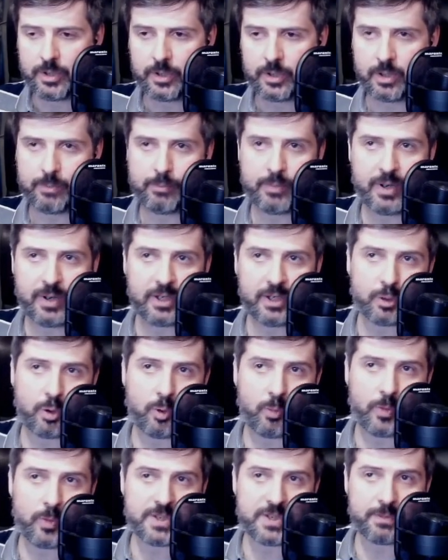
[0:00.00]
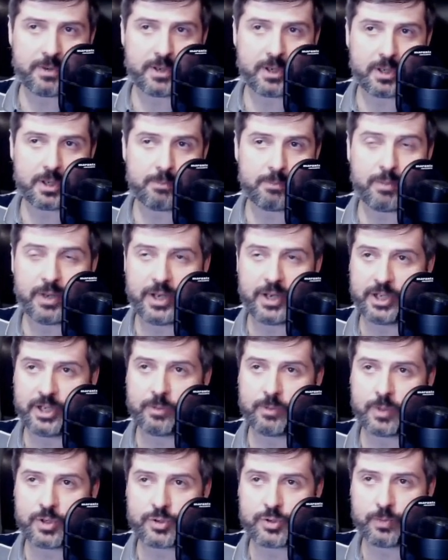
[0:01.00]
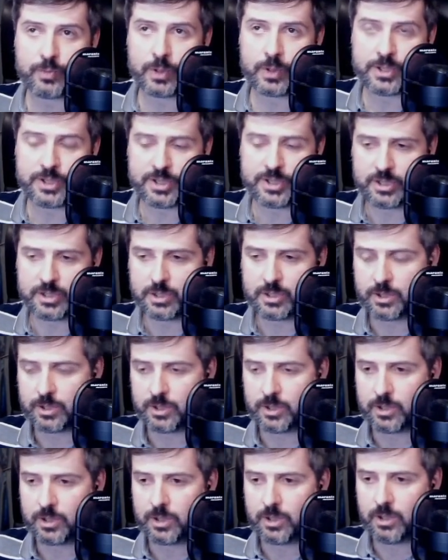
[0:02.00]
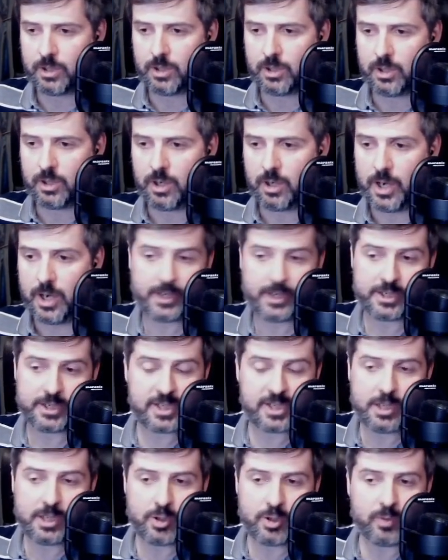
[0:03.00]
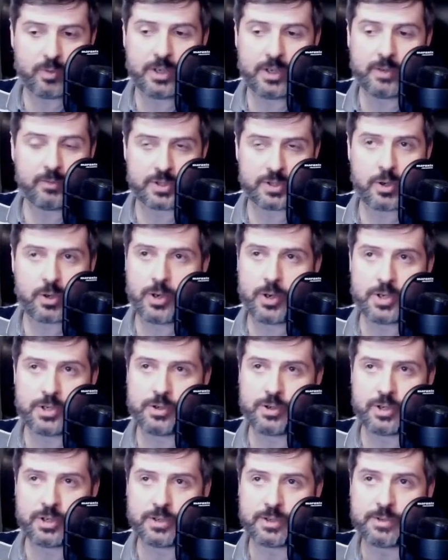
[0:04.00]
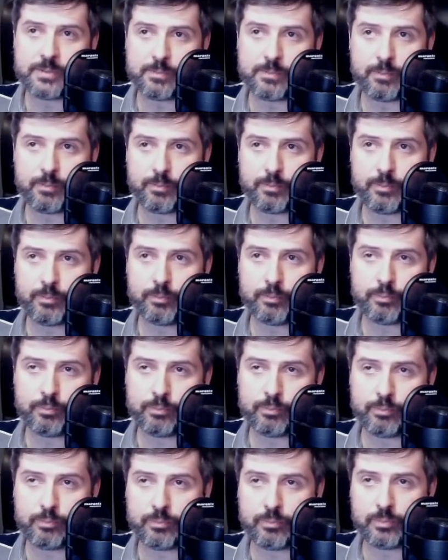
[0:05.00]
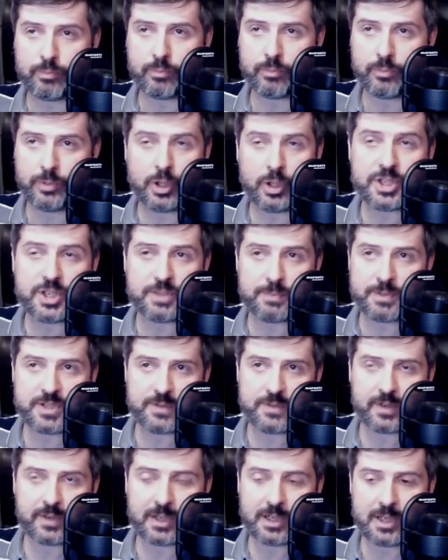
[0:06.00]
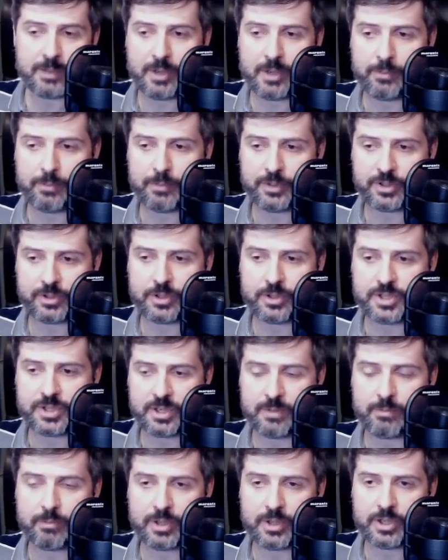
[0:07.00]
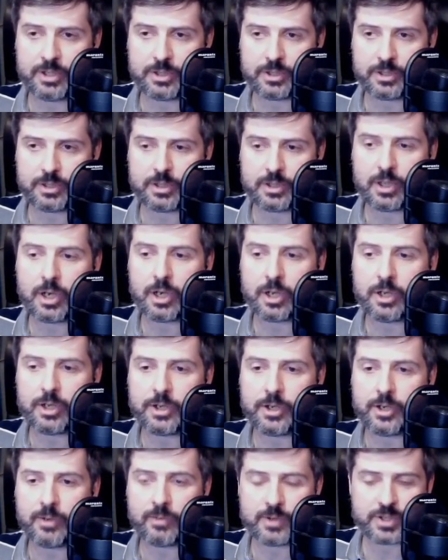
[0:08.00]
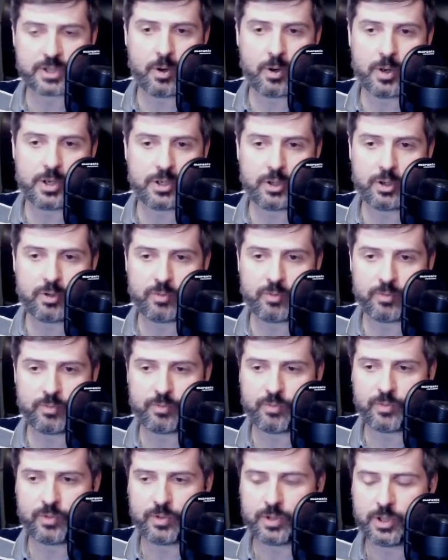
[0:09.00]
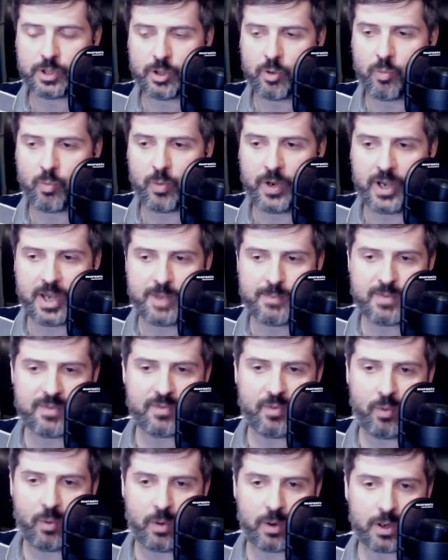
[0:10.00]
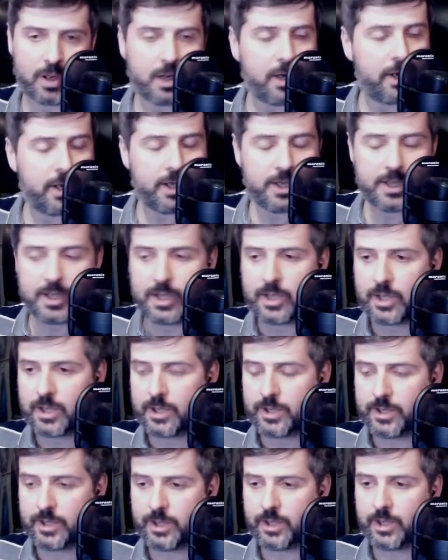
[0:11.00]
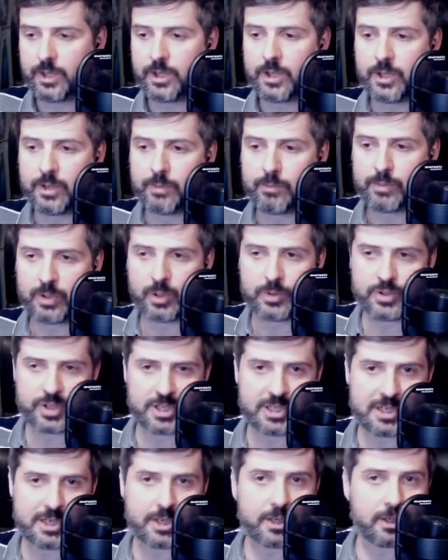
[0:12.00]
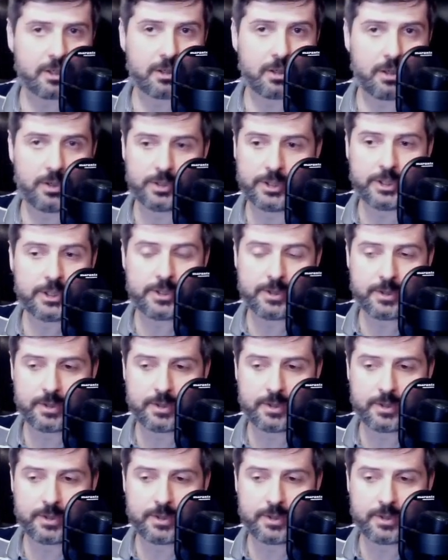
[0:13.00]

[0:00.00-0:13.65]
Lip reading: a whispering campaign, which was, I can tell you, it was going on not specifically about Petrosim, but it was going on, way before Pro Chess League concluded.